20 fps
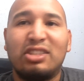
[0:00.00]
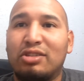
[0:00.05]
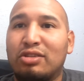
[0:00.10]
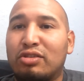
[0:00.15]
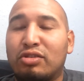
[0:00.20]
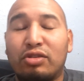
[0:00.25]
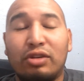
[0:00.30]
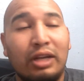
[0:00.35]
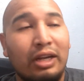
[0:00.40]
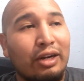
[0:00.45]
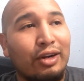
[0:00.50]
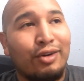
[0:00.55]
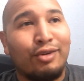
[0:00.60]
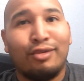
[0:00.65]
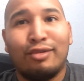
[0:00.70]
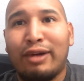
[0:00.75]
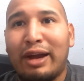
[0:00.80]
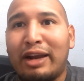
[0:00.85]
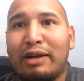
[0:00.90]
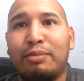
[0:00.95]
Just
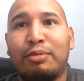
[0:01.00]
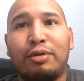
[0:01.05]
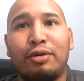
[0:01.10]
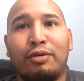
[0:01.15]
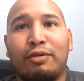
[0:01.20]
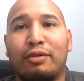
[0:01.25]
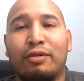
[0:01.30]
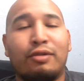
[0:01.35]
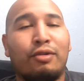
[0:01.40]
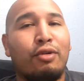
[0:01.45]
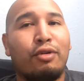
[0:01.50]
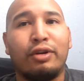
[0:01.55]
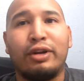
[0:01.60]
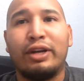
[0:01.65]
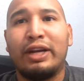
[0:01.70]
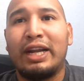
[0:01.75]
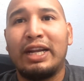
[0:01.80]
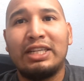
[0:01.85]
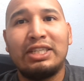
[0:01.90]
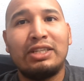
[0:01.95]
incredible
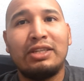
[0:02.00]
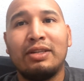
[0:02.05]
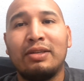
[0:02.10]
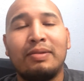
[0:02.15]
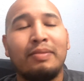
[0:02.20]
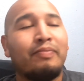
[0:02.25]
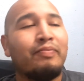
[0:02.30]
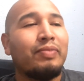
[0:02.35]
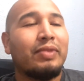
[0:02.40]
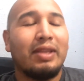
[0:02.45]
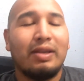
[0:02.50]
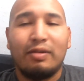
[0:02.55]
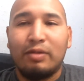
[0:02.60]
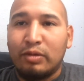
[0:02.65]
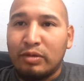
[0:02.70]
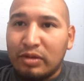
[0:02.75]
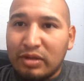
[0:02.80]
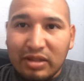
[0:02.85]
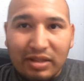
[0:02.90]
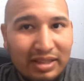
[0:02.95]
coordination.
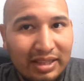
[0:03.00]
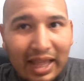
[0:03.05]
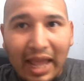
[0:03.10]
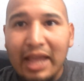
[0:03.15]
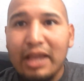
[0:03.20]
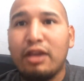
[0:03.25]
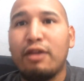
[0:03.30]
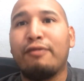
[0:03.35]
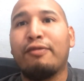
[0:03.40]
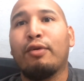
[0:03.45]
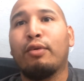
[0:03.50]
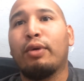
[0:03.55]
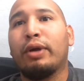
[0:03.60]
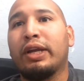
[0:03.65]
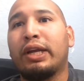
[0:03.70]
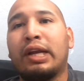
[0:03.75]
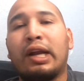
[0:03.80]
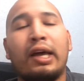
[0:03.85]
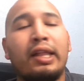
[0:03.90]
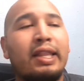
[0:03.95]
Thank you for
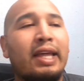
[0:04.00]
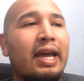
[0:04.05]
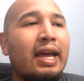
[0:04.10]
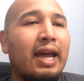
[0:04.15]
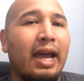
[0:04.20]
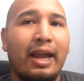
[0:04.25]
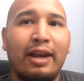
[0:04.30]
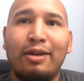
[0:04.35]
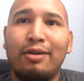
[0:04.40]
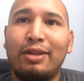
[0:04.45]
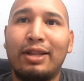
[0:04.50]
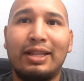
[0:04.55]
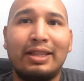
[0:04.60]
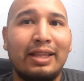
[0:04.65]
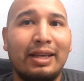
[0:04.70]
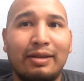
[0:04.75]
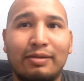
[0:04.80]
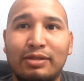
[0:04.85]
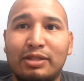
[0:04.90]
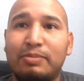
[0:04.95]
working on that. I know that
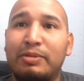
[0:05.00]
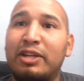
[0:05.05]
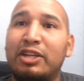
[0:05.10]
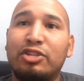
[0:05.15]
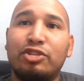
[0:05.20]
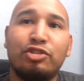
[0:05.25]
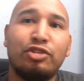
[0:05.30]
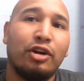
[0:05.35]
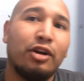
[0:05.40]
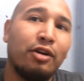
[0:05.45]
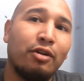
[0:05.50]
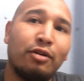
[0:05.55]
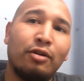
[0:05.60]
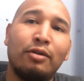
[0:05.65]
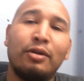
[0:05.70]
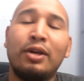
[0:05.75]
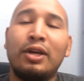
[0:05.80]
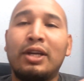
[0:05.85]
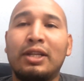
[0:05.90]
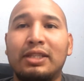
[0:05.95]
that has been a
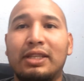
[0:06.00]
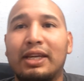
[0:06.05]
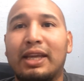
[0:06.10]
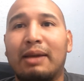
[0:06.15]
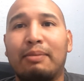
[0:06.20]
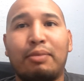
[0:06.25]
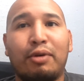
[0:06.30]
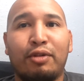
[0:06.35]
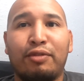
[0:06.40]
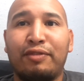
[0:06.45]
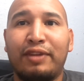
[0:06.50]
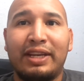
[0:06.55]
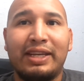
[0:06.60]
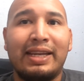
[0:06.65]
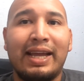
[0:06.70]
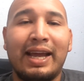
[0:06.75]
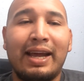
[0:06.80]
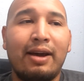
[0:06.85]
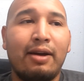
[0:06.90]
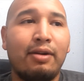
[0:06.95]
struggle to get both feet
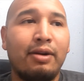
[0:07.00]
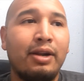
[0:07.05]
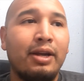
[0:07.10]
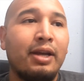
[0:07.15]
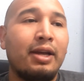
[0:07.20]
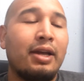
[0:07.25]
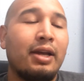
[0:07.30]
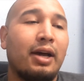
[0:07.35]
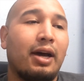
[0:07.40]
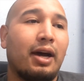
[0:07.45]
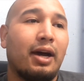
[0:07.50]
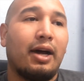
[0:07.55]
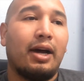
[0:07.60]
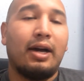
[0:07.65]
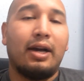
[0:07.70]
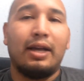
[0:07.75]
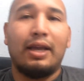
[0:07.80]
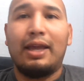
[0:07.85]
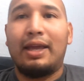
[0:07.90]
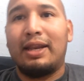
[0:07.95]
down,
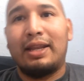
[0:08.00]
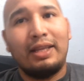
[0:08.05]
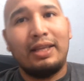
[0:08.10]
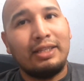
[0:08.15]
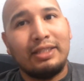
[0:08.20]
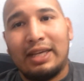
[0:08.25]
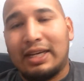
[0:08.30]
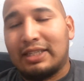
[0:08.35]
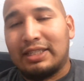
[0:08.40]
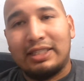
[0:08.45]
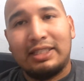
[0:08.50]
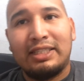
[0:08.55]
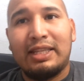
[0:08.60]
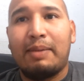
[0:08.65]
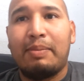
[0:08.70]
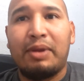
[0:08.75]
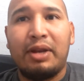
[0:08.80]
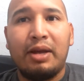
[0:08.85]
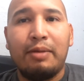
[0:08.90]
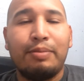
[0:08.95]
uh, and he's actually
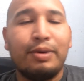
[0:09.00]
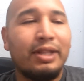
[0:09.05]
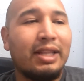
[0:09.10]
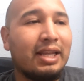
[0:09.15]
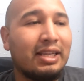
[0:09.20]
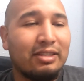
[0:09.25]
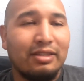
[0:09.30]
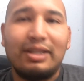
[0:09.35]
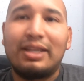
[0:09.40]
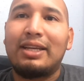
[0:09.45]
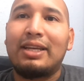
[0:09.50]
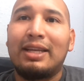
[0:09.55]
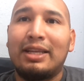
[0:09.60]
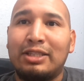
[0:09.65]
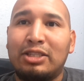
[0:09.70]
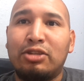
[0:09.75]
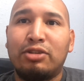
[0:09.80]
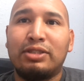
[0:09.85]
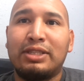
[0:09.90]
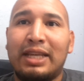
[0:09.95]
stepping up on that. So
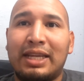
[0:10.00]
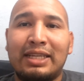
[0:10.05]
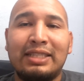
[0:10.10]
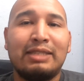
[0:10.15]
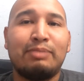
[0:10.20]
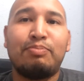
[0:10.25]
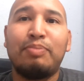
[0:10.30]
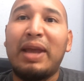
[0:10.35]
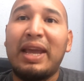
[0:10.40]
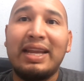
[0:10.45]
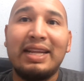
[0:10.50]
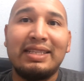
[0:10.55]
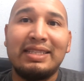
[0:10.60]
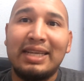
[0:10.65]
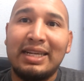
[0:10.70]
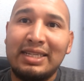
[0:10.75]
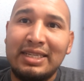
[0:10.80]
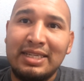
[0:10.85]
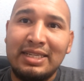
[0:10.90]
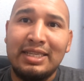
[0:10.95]
it shows that he's paying
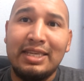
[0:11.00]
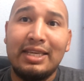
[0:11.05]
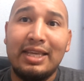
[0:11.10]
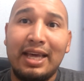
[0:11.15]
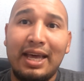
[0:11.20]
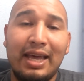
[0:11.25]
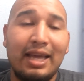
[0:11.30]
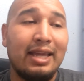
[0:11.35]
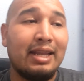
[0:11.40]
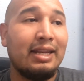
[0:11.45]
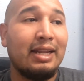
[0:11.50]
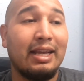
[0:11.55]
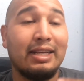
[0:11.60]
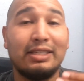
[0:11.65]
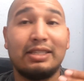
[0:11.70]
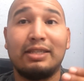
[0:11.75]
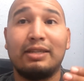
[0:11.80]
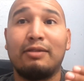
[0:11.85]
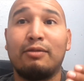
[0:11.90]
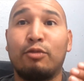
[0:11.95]
attention to that and
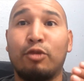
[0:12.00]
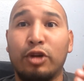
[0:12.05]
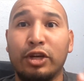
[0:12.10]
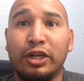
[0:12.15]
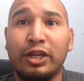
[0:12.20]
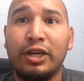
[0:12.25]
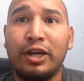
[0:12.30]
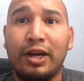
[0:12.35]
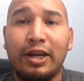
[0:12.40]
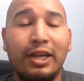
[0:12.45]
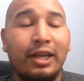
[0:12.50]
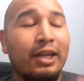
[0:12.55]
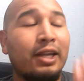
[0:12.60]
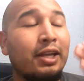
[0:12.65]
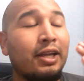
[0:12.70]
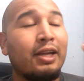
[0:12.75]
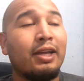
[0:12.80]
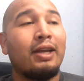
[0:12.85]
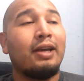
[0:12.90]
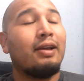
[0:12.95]
actually working on it.